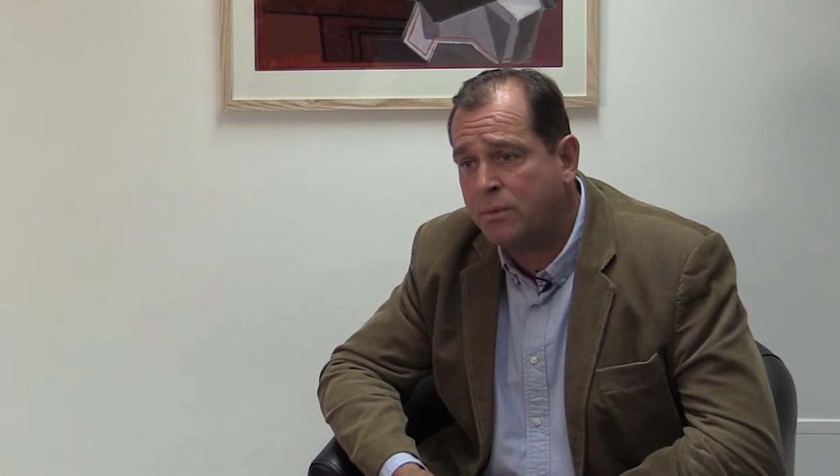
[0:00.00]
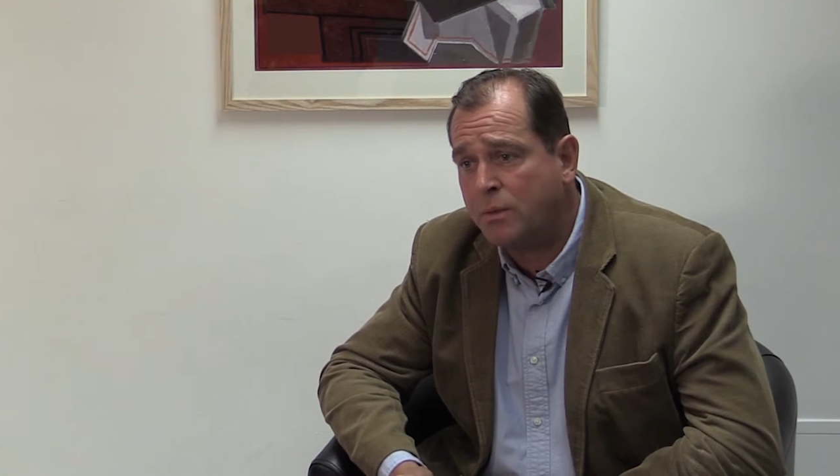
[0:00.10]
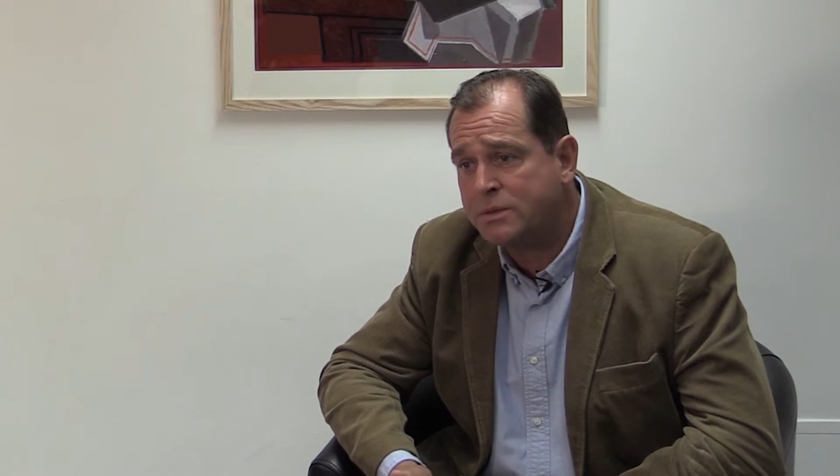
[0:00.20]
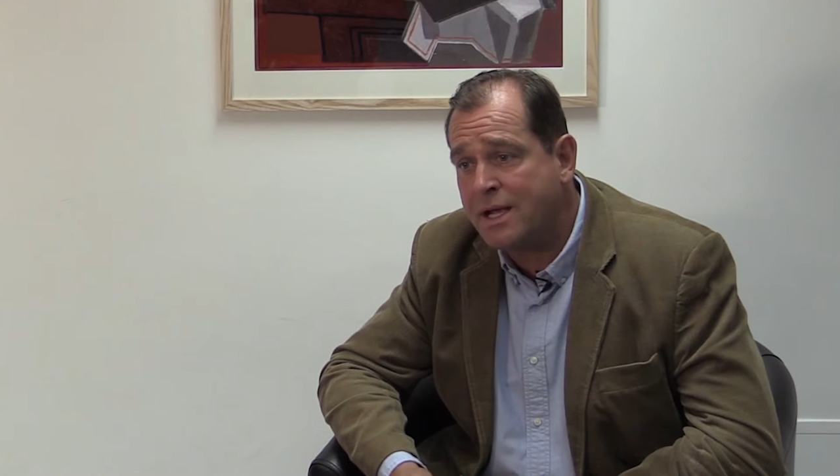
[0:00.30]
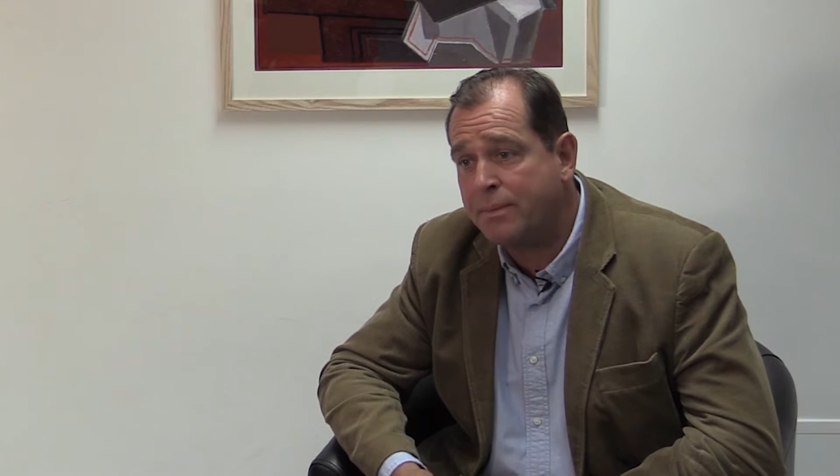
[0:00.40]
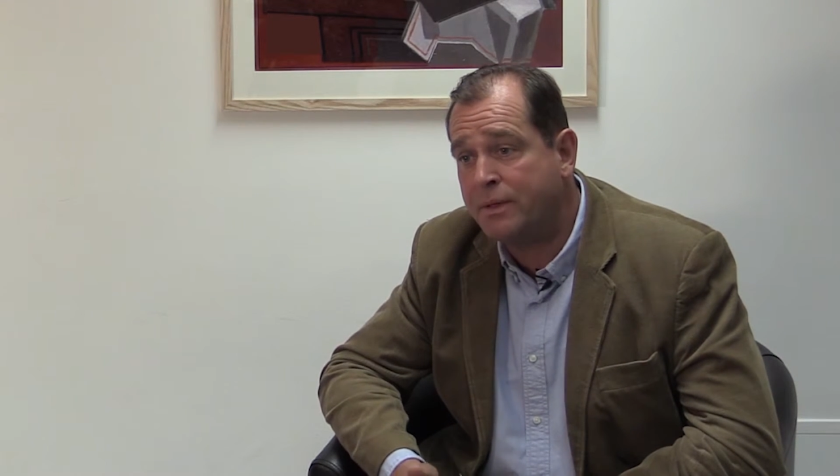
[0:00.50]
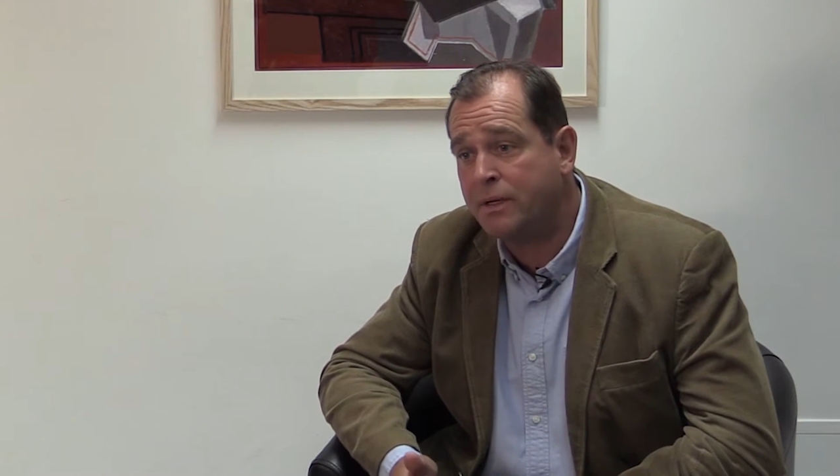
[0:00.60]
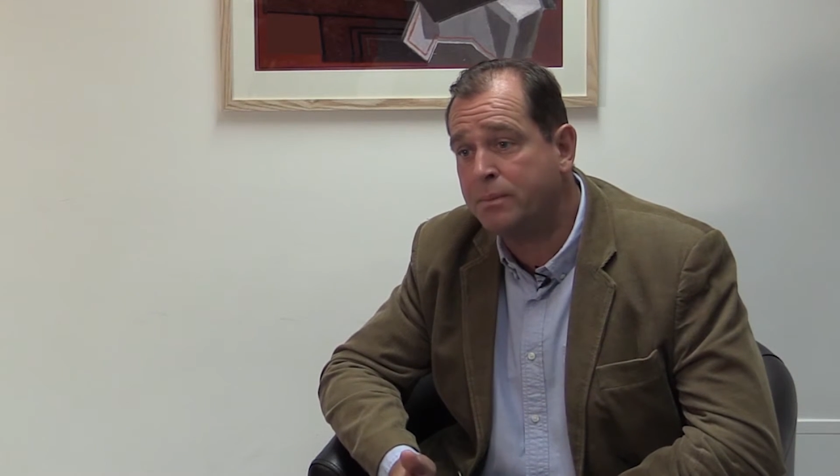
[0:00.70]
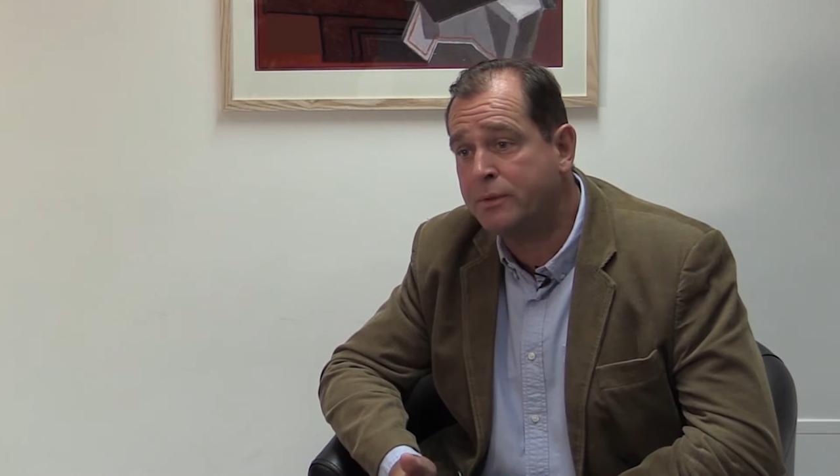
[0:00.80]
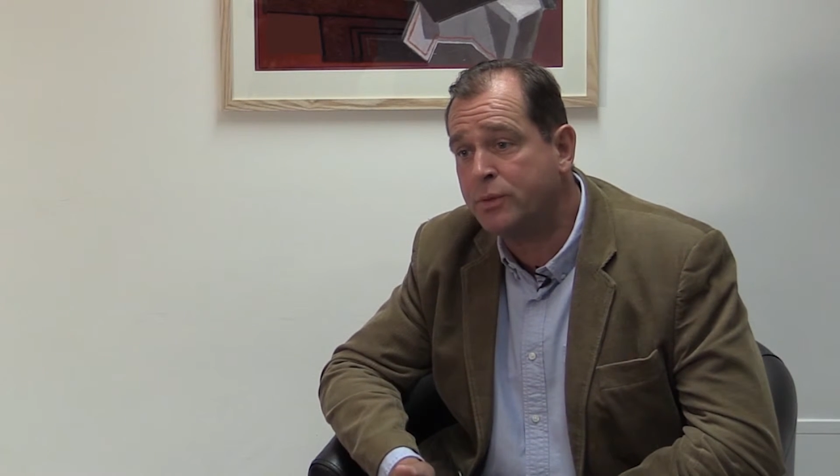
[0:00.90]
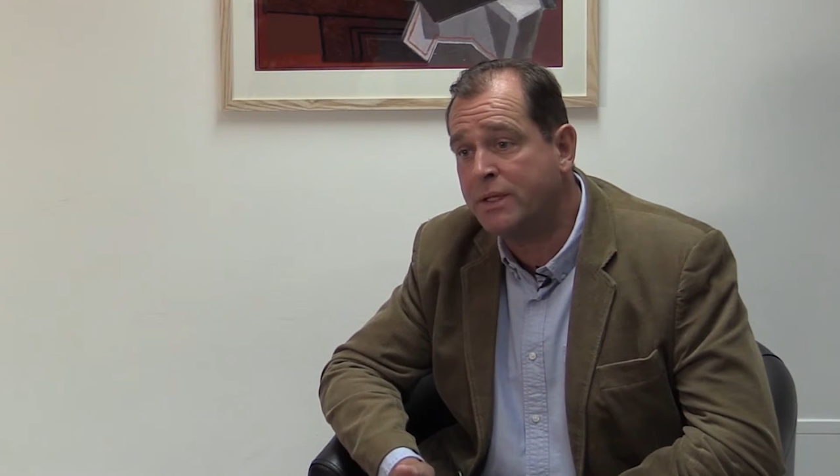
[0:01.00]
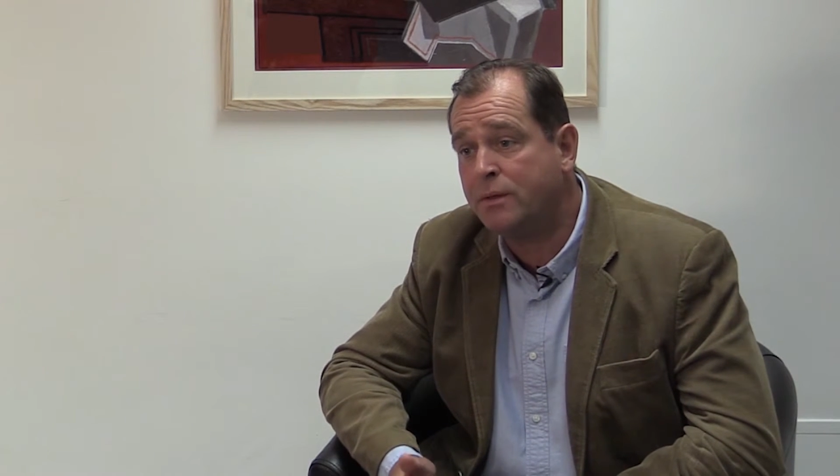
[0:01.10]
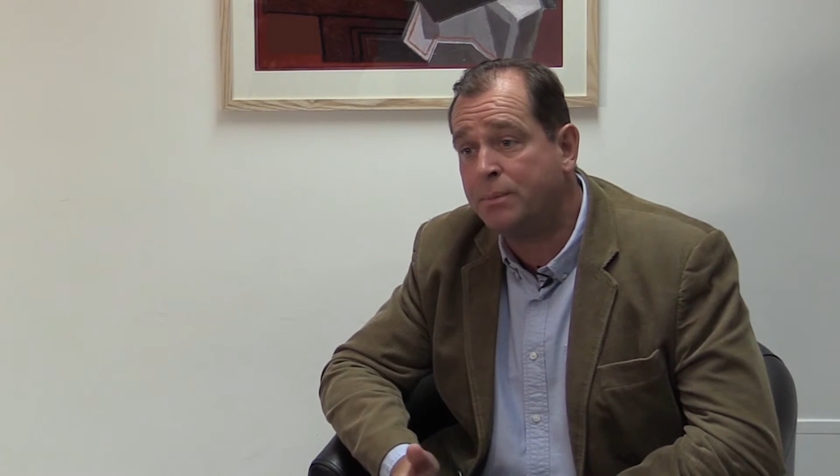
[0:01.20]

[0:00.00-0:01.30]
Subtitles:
what was happening between the